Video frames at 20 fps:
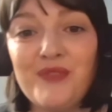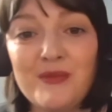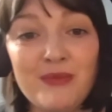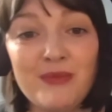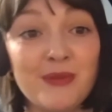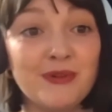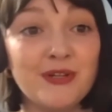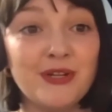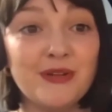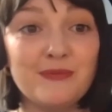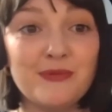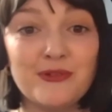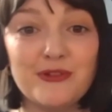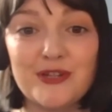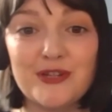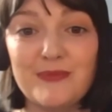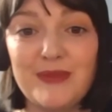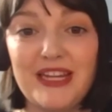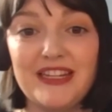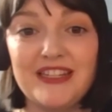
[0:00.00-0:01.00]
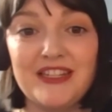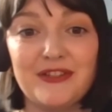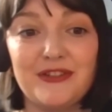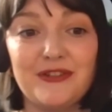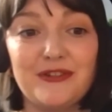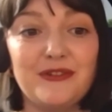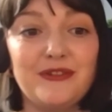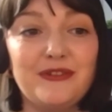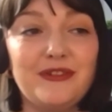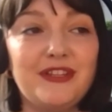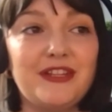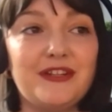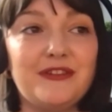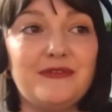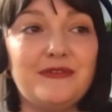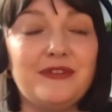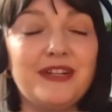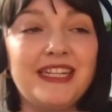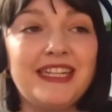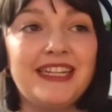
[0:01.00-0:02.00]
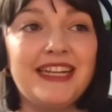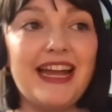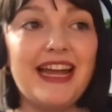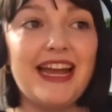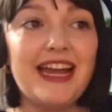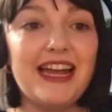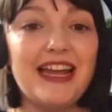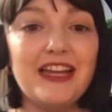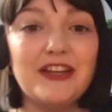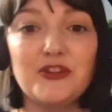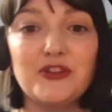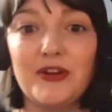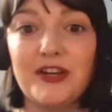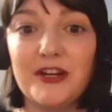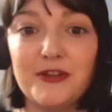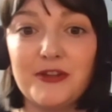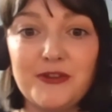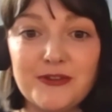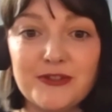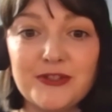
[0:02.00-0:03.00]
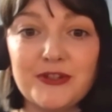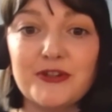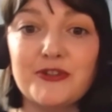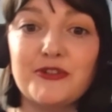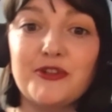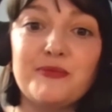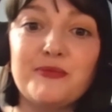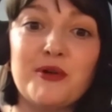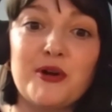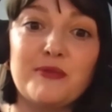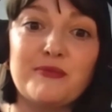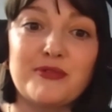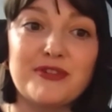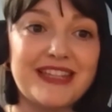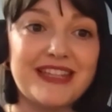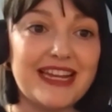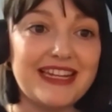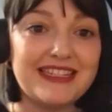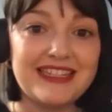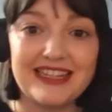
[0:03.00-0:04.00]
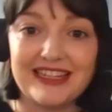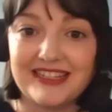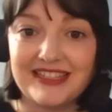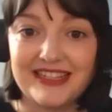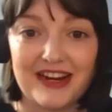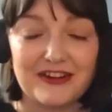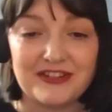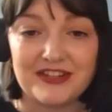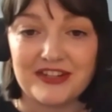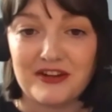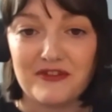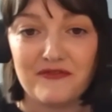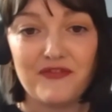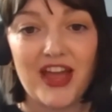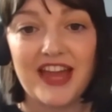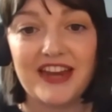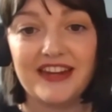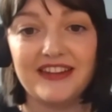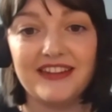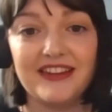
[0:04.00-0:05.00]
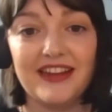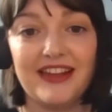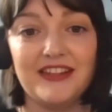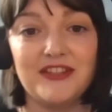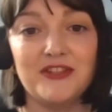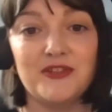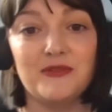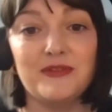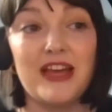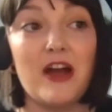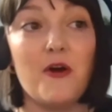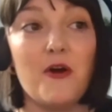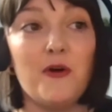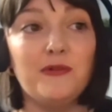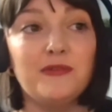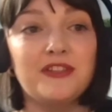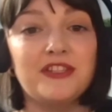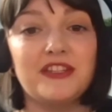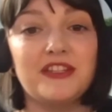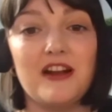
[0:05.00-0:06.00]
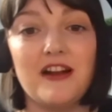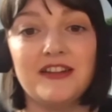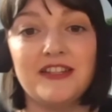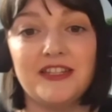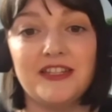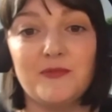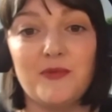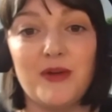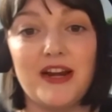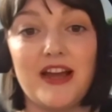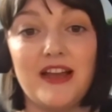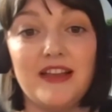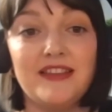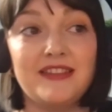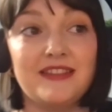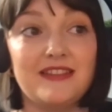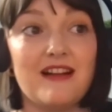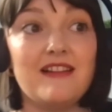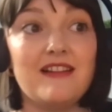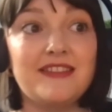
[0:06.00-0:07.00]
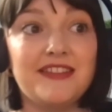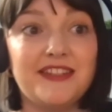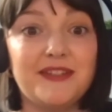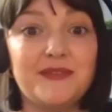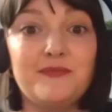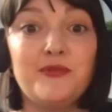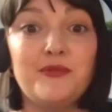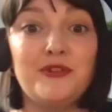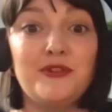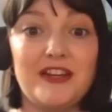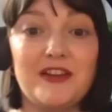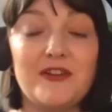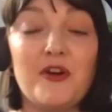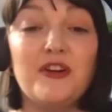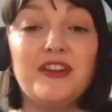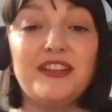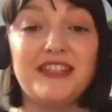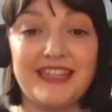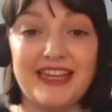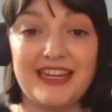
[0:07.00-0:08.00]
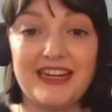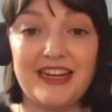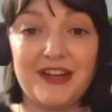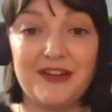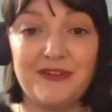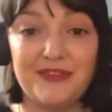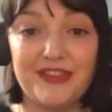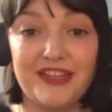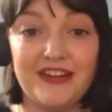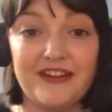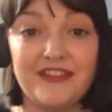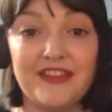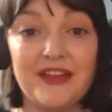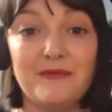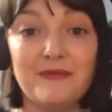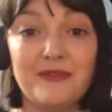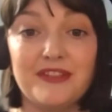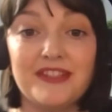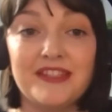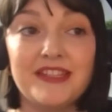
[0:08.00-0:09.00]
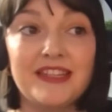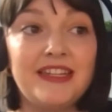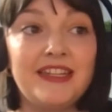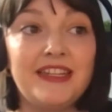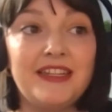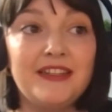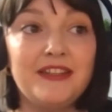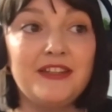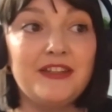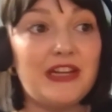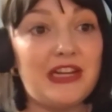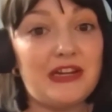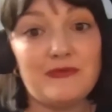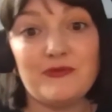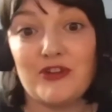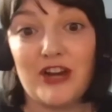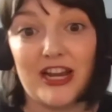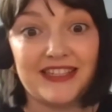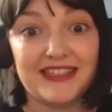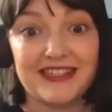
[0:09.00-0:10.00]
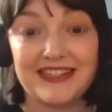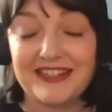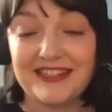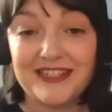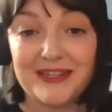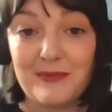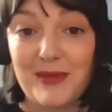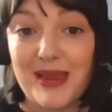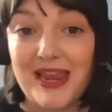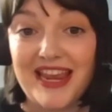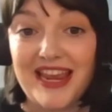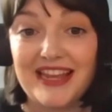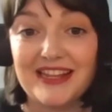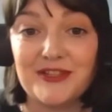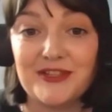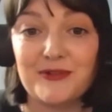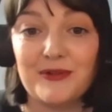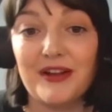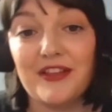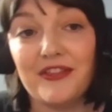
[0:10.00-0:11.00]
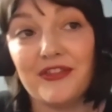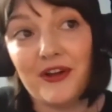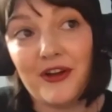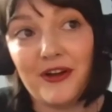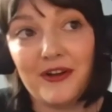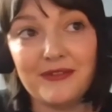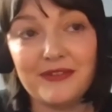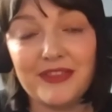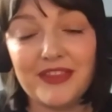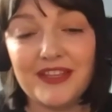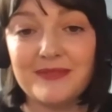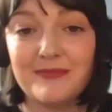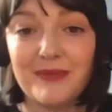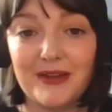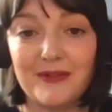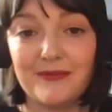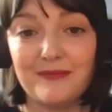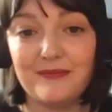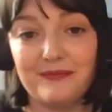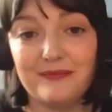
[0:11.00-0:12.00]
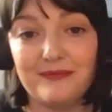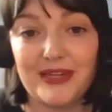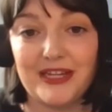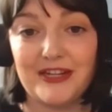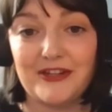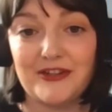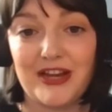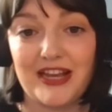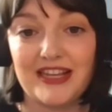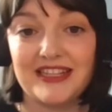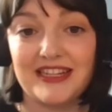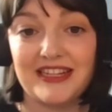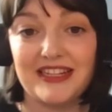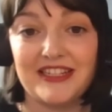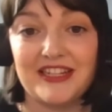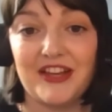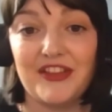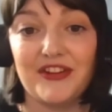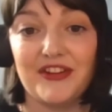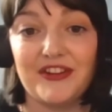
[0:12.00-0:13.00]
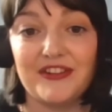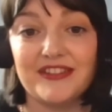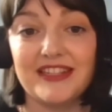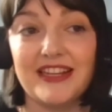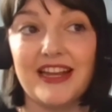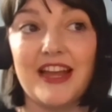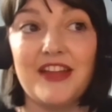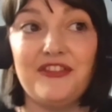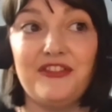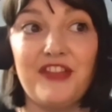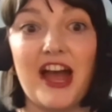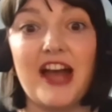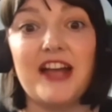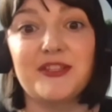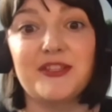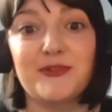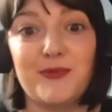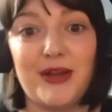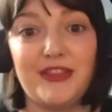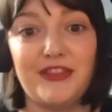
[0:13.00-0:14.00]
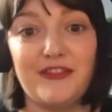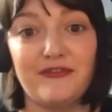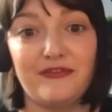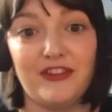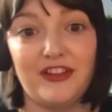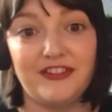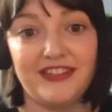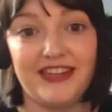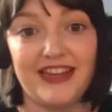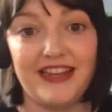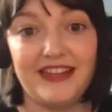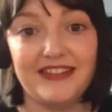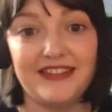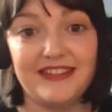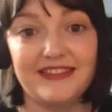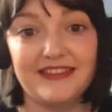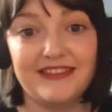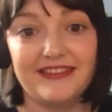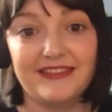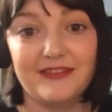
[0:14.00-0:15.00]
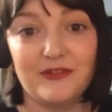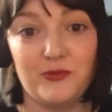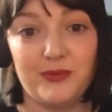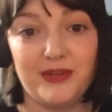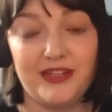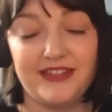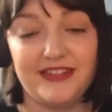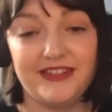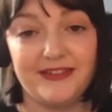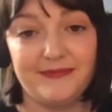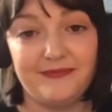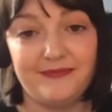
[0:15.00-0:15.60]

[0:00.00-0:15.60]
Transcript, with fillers: People approached me to, you know, join a user group or present at a certain event. And so that all started when I started putting content out there that was interesting to me. And so I thought, oh, this might be interesting to others. And that's when the floodgates opened.